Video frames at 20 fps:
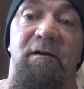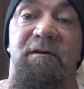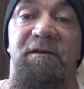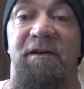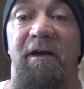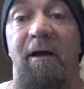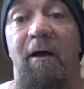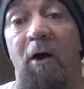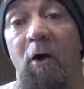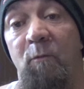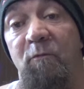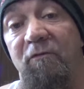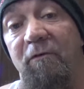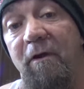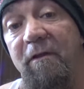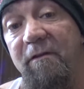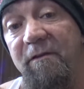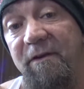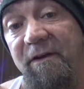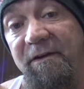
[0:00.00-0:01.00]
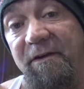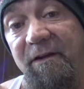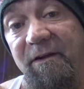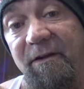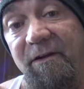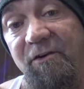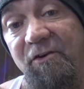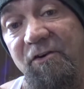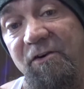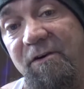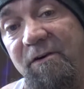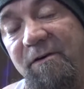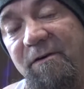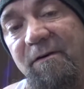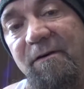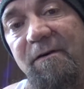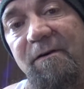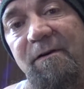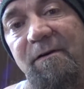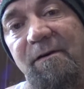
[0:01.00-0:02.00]
To help rather than to hinder.
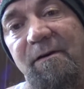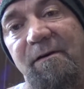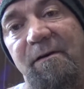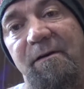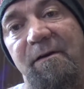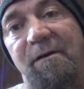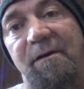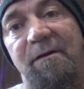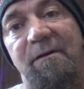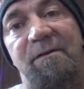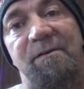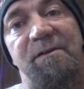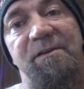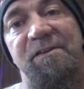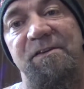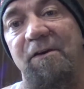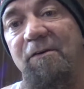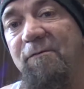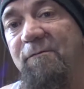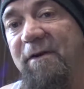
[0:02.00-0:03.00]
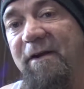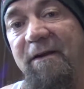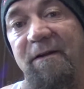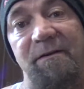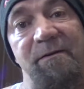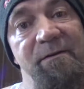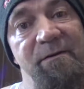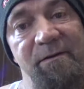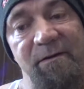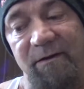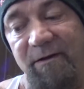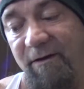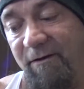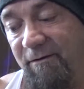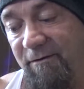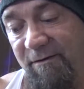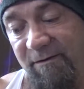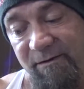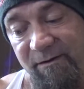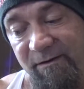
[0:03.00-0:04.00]
So man, you know,